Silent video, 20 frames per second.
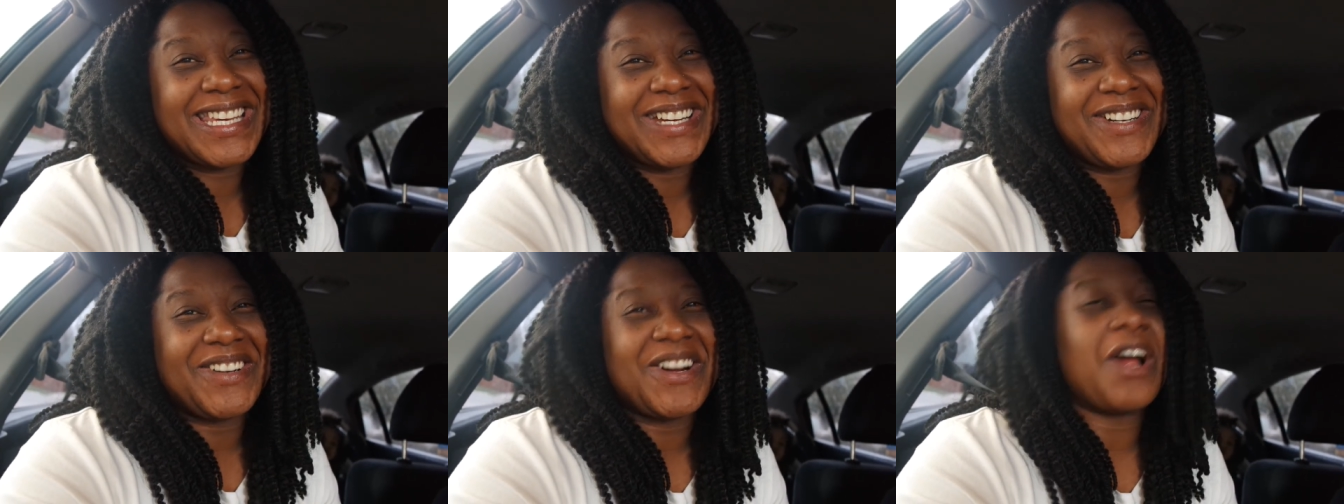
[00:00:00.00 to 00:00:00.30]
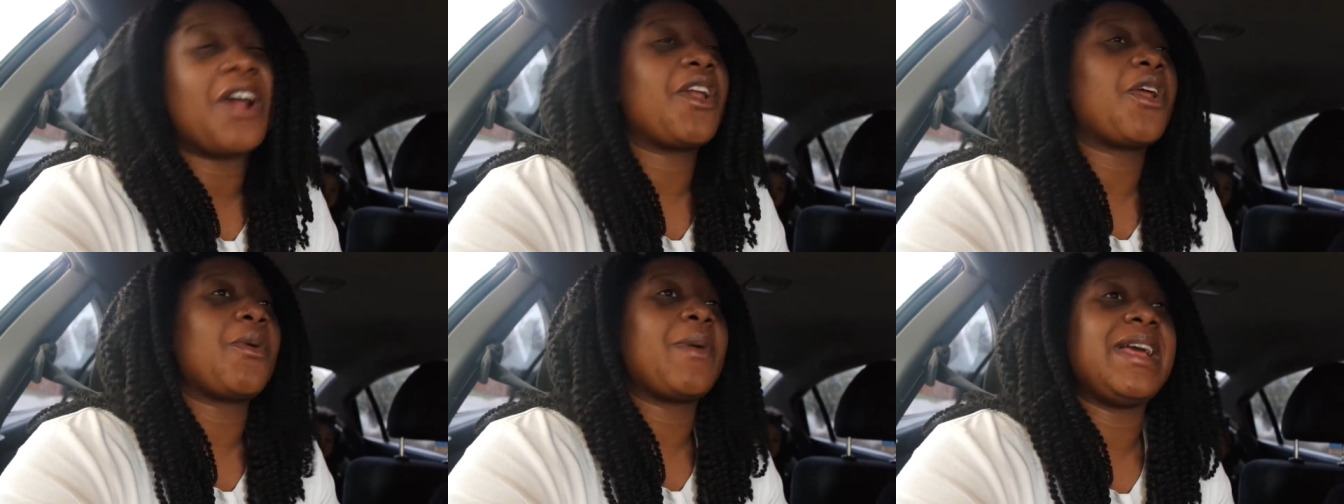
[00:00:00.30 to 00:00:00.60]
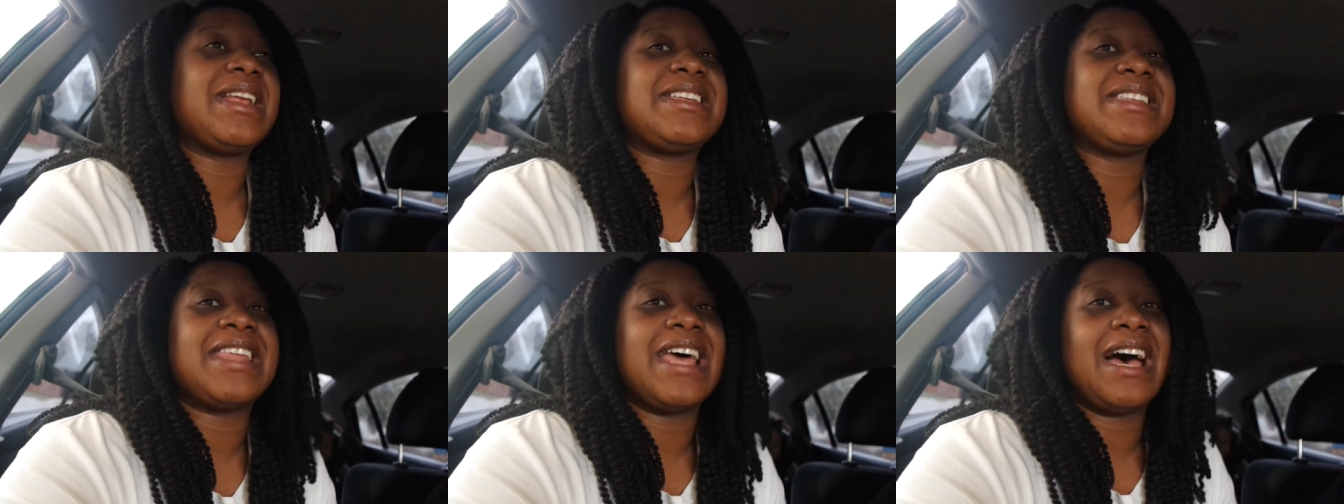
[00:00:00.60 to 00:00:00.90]
We're on our
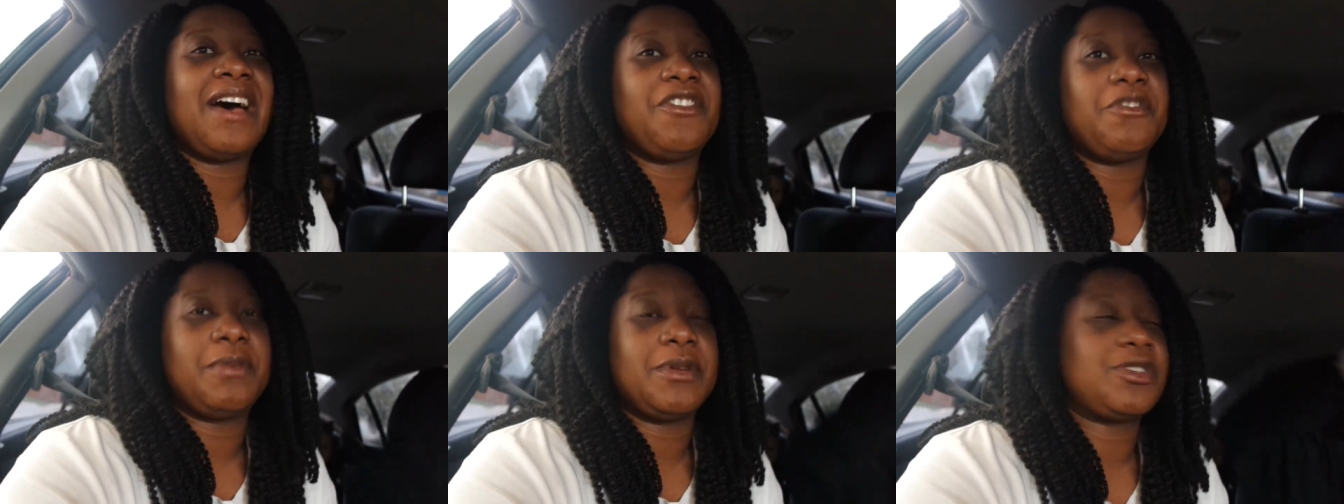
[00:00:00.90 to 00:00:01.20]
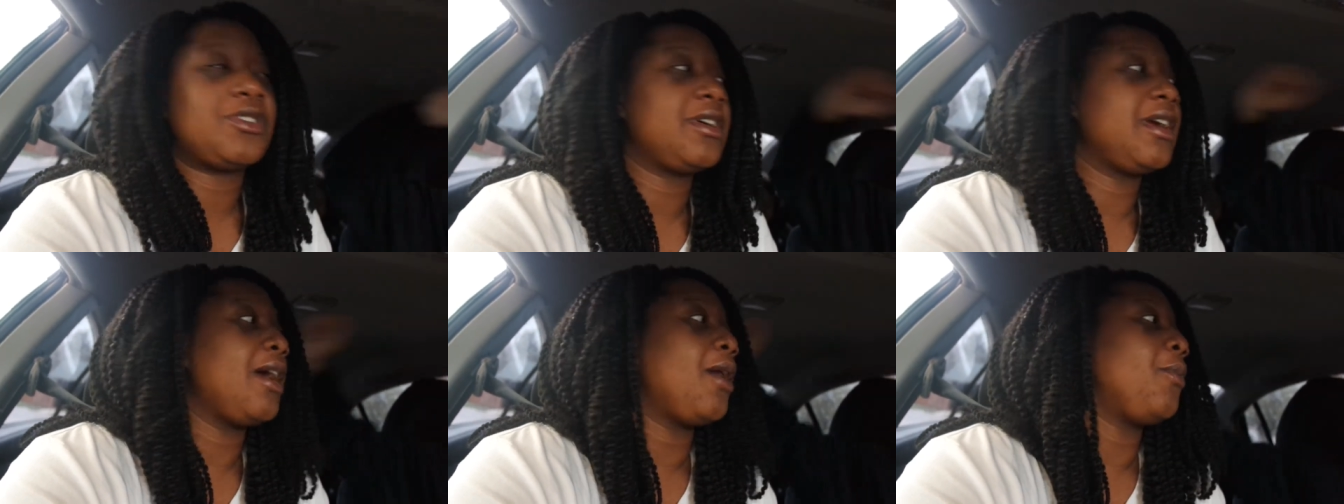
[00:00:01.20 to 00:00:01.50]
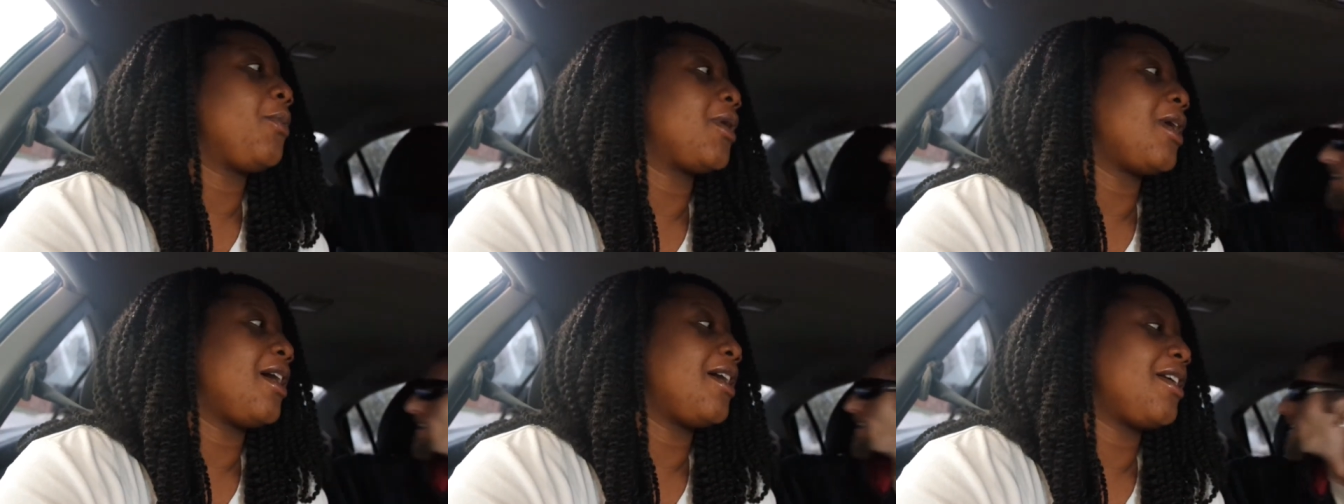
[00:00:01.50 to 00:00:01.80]
way to the alphabet tree.
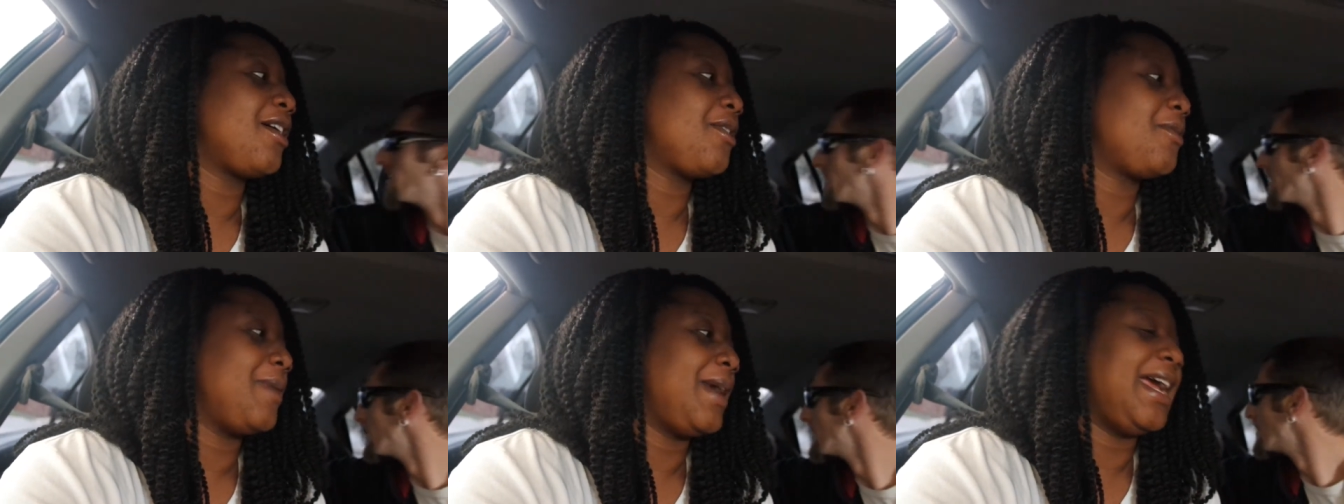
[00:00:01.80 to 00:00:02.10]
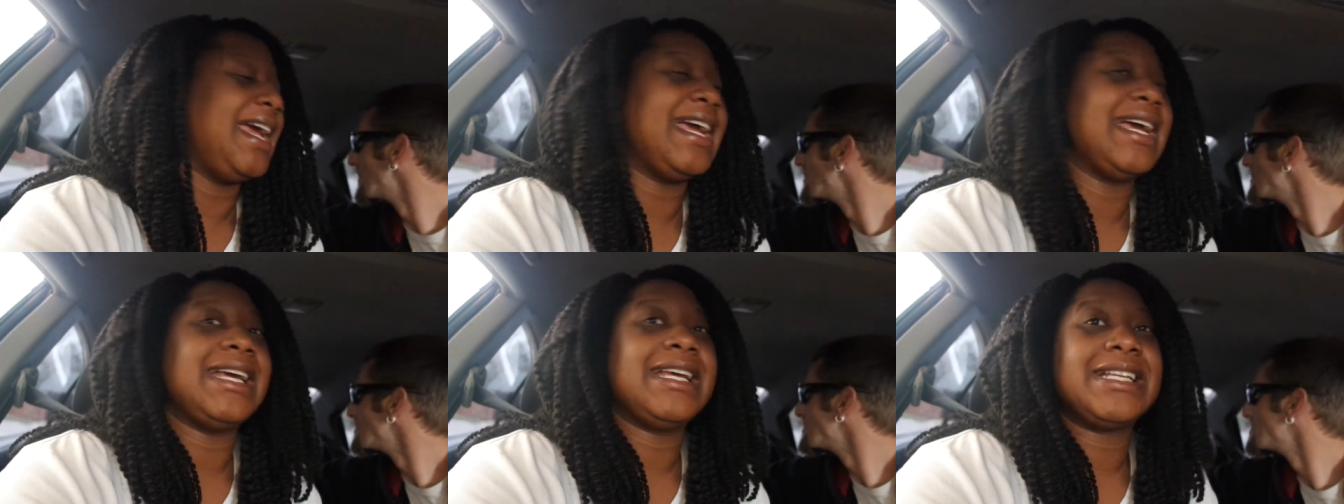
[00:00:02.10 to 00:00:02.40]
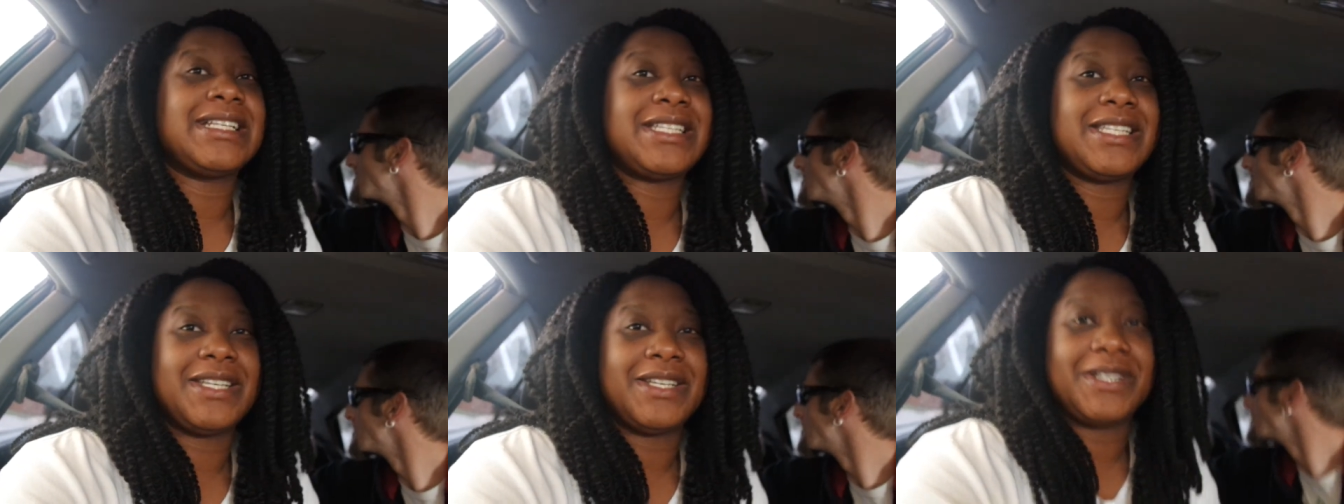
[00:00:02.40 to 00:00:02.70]
We're on our
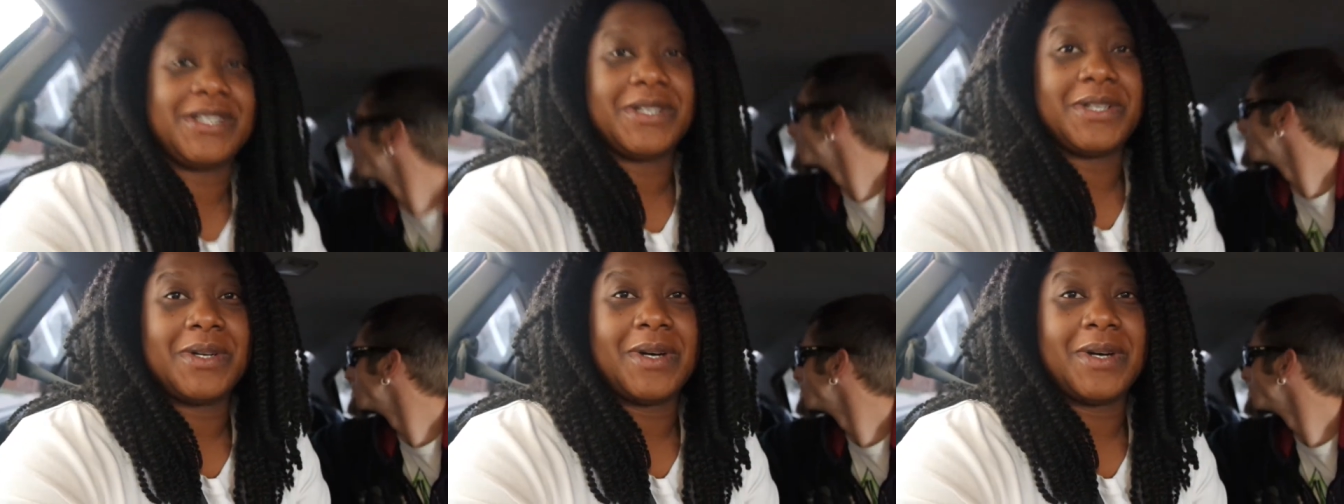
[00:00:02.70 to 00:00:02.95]
way to